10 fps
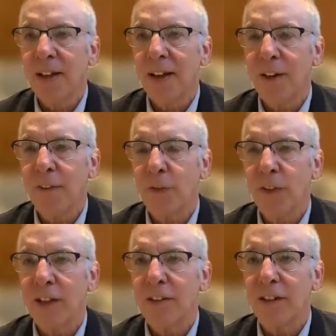Uh, if the
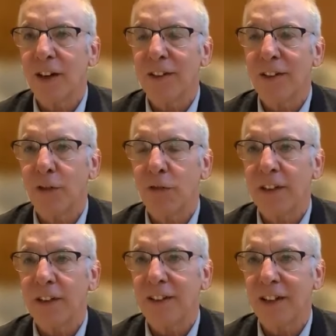Fed started to cut
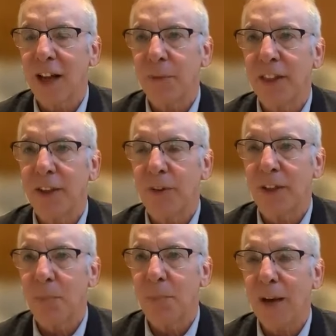rates, the economy I think would
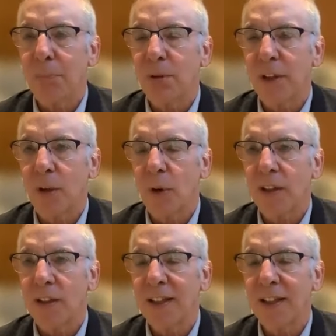come back pretty
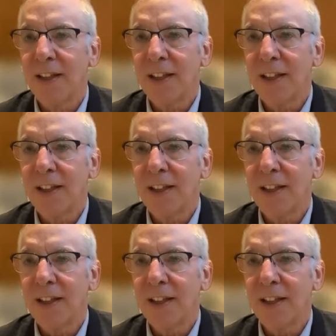quickly.